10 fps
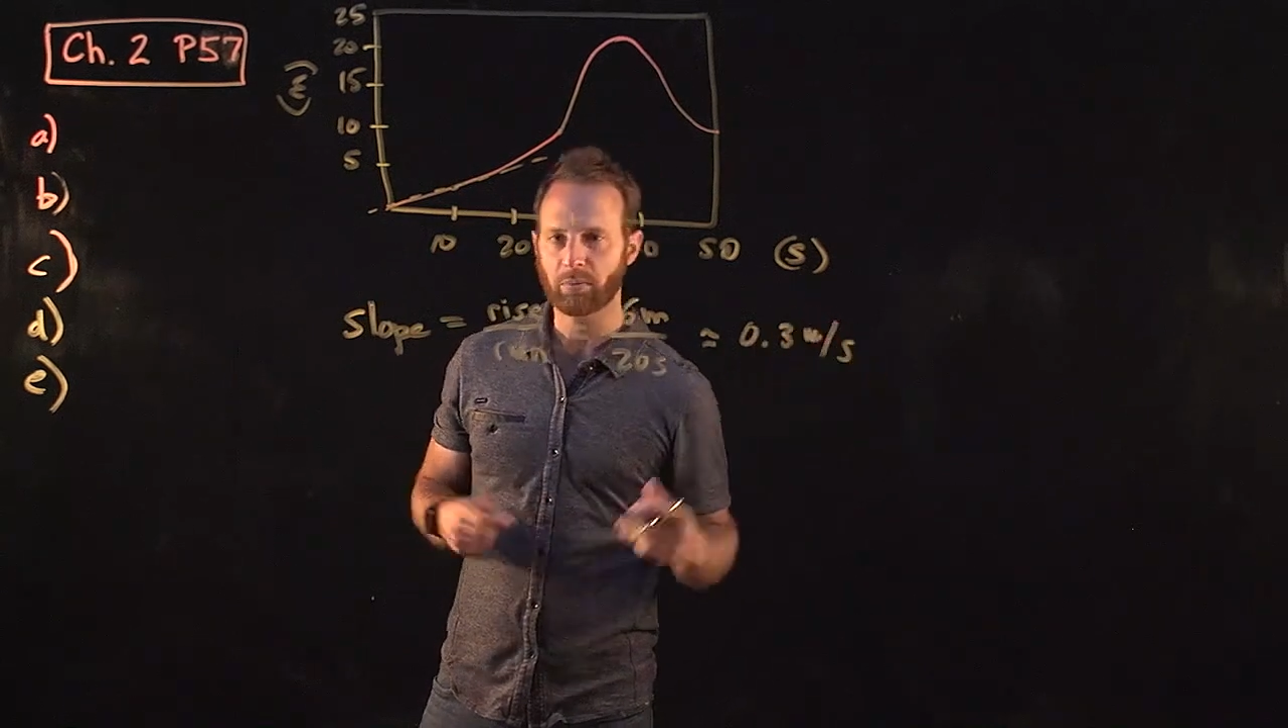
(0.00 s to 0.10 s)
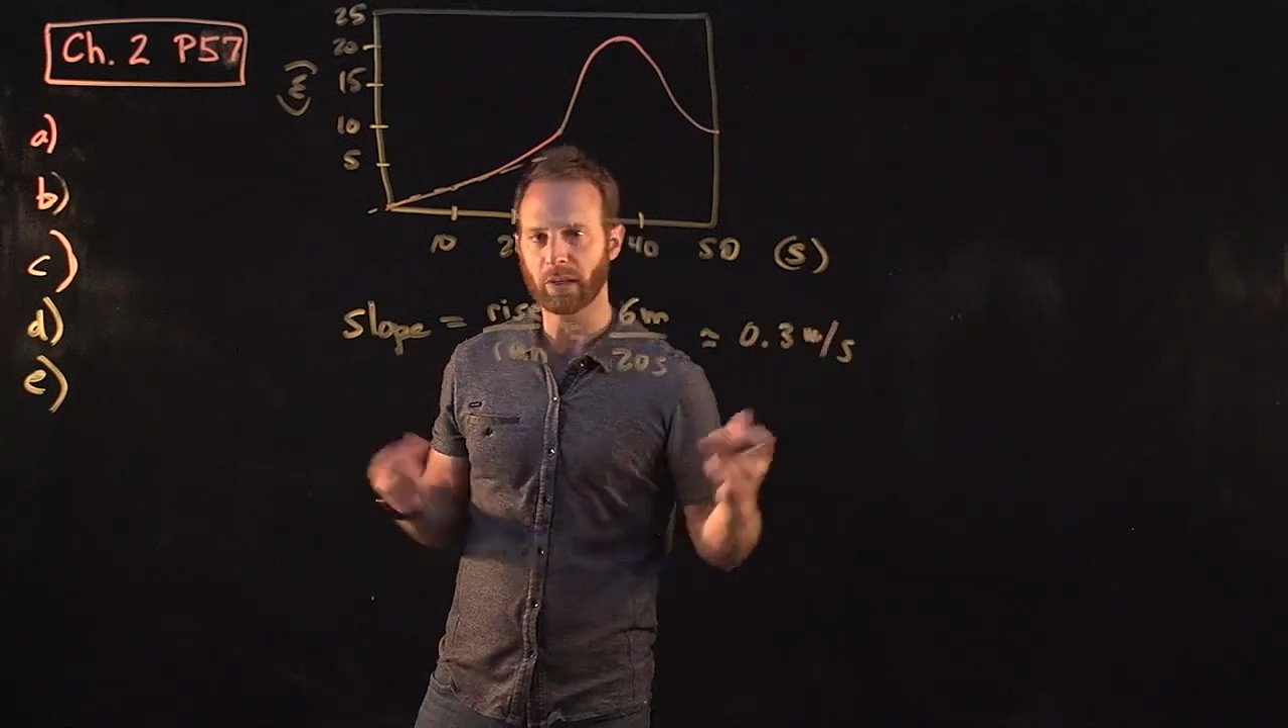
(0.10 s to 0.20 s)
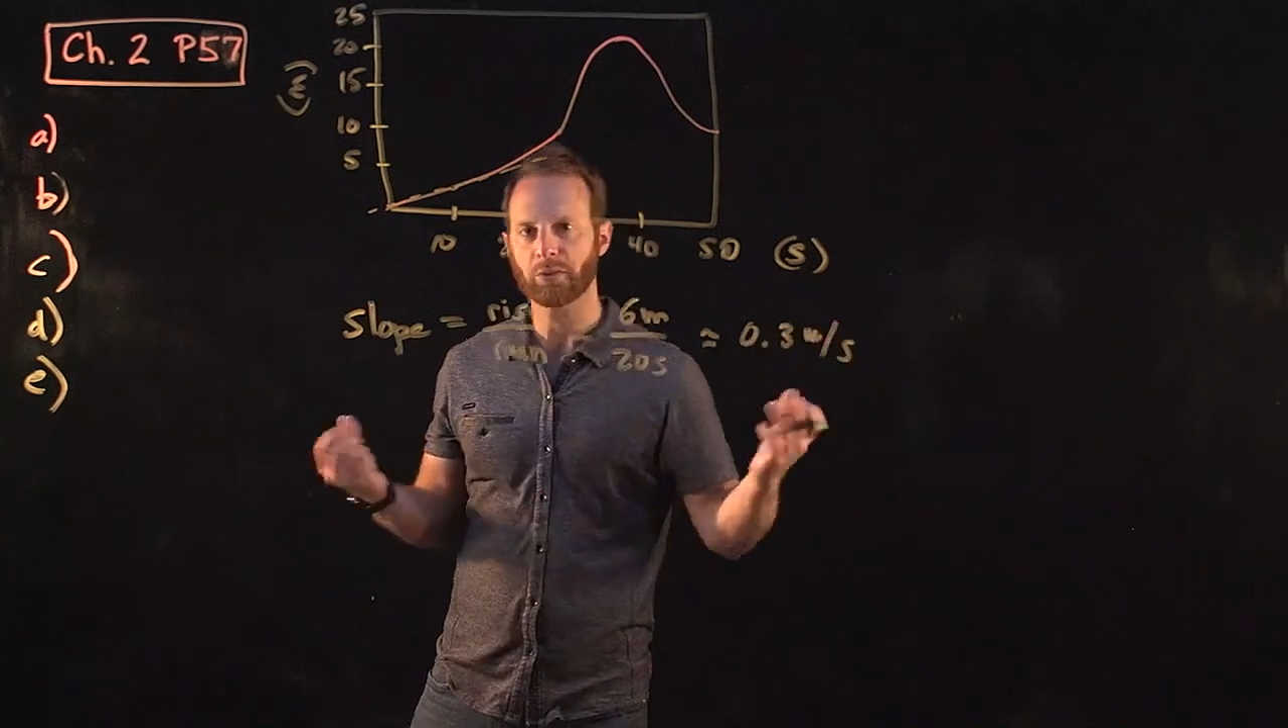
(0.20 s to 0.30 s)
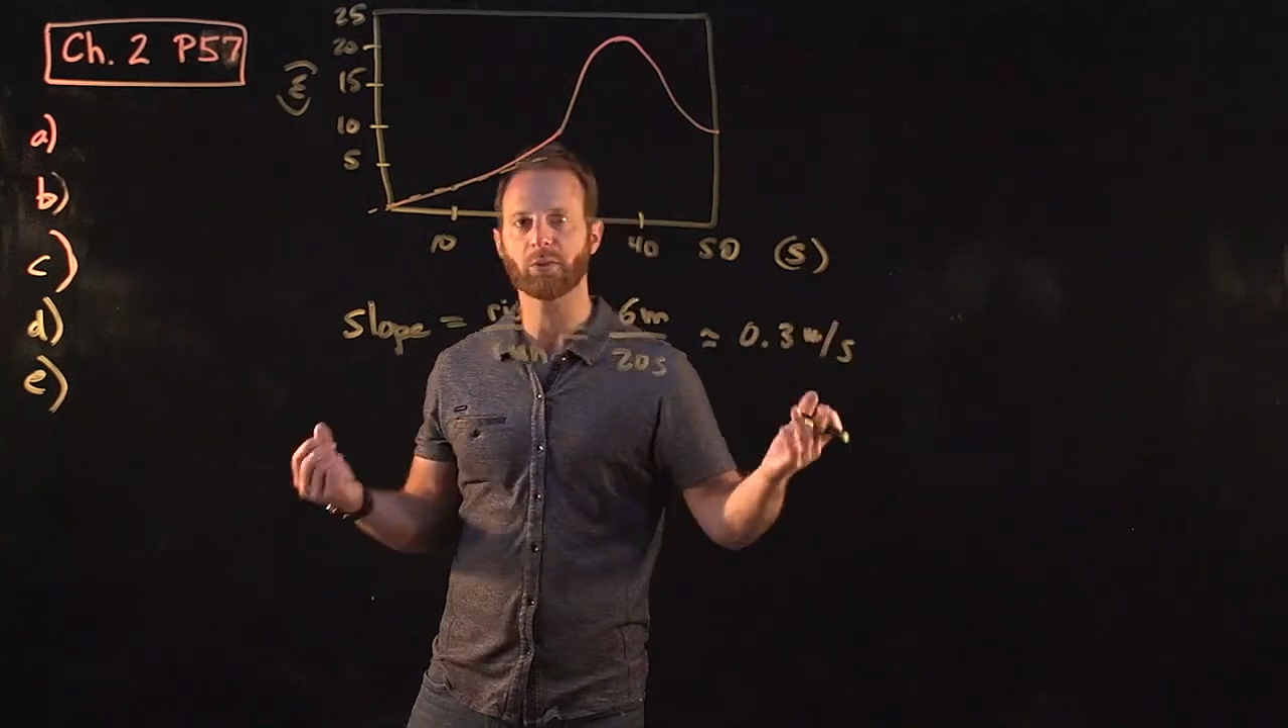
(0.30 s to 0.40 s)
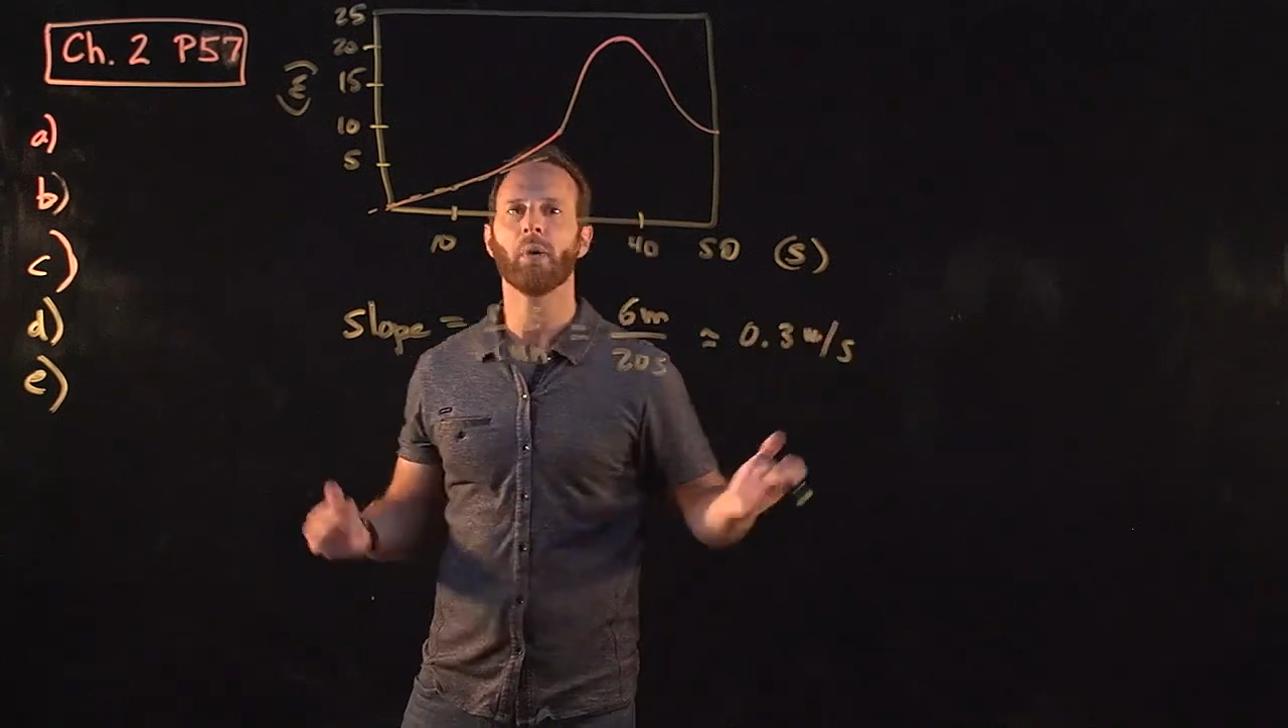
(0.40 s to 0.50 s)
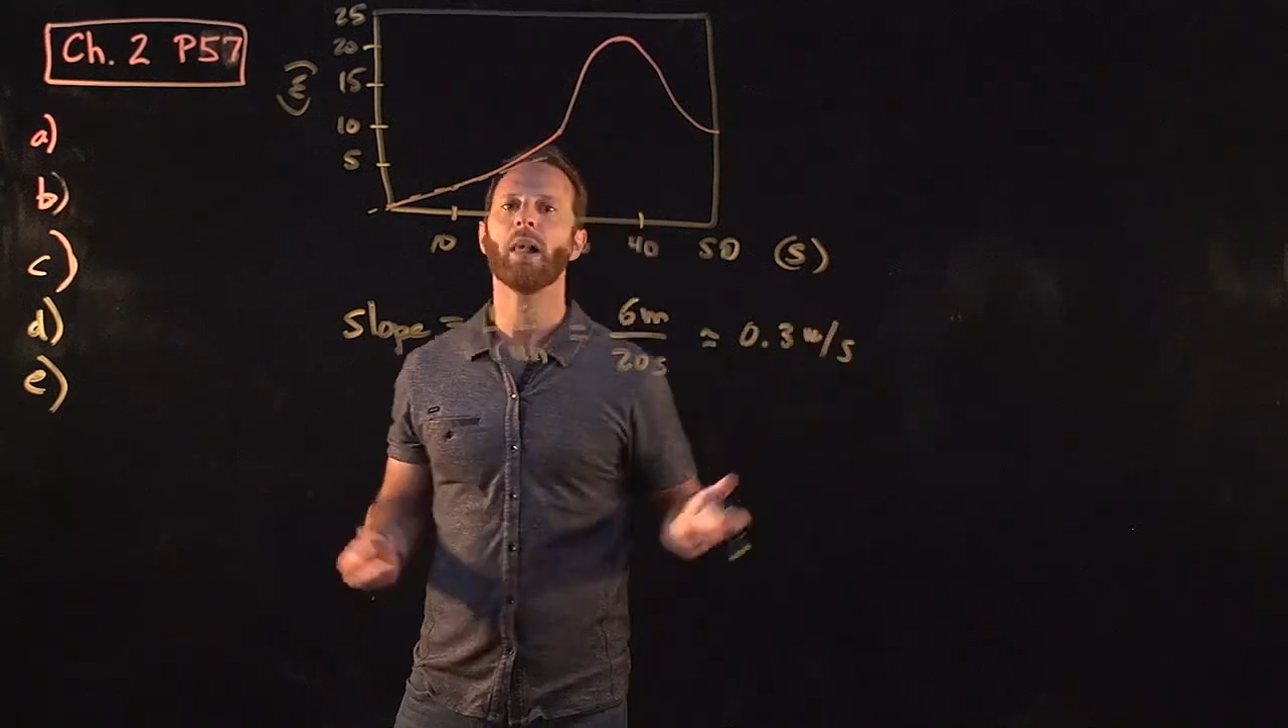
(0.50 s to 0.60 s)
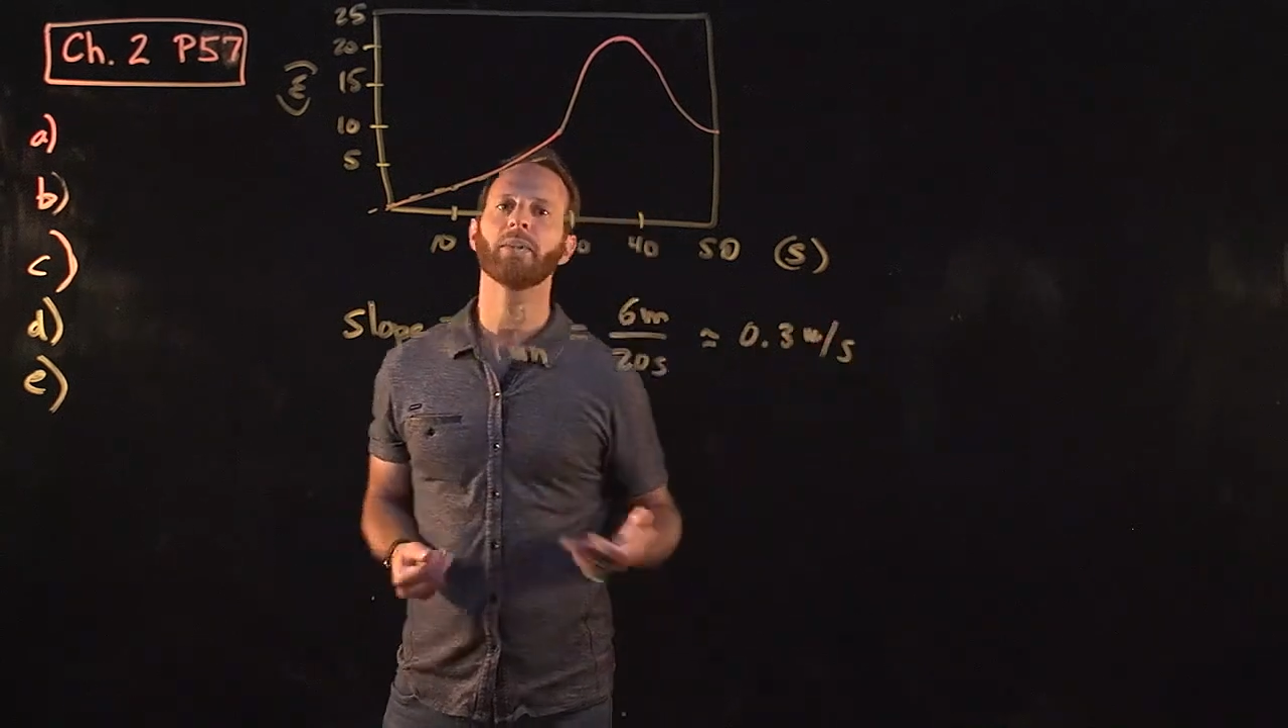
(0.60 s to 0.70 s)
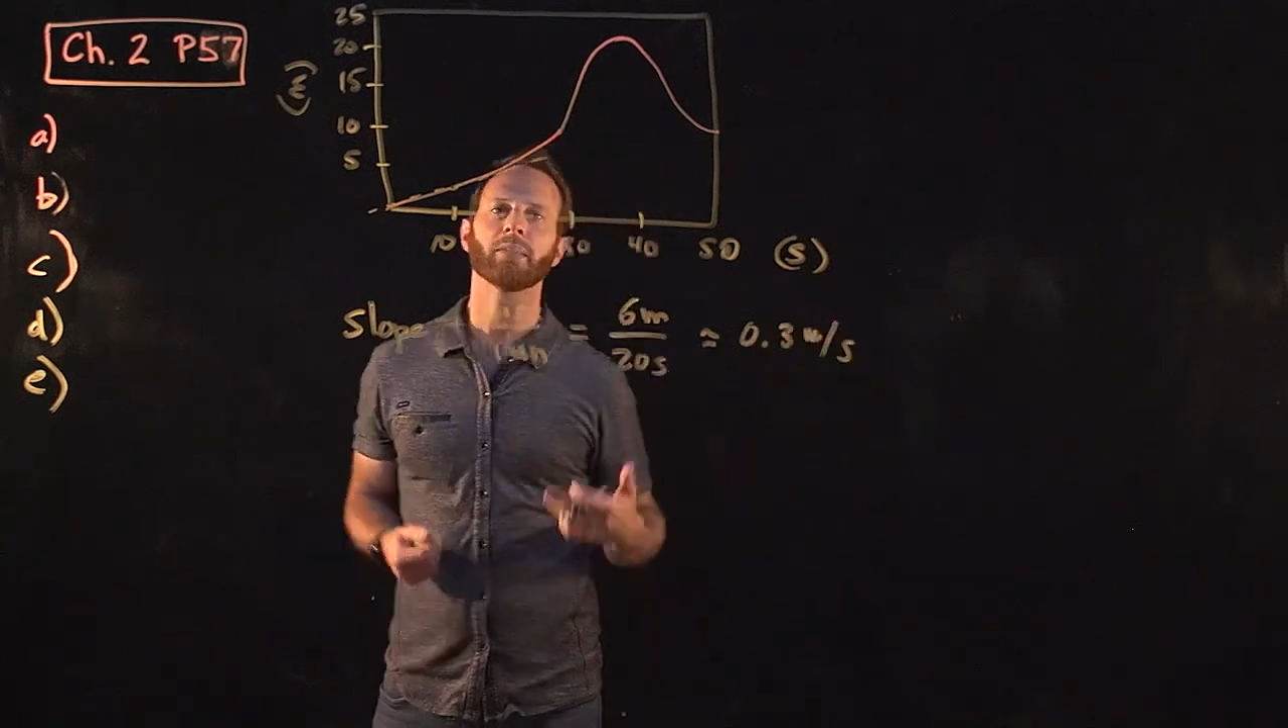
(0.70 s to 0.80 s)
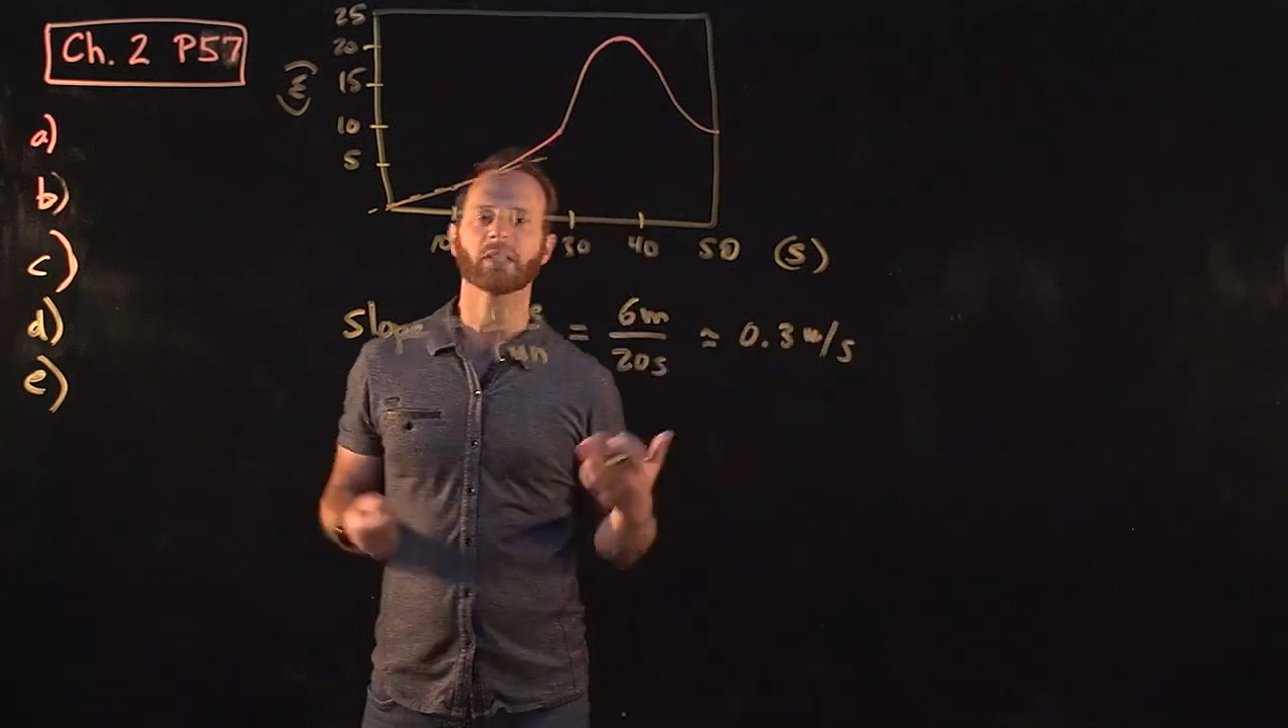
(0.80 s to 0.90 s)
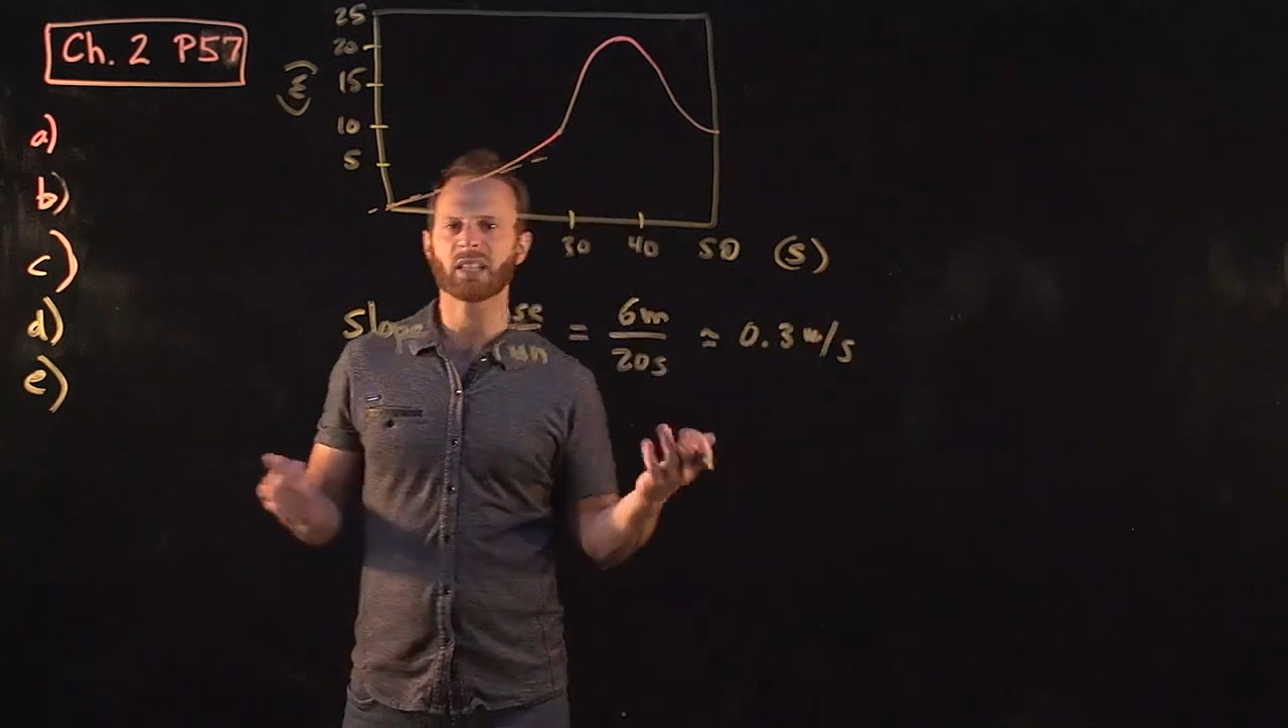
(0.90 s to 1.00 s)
plus or minus,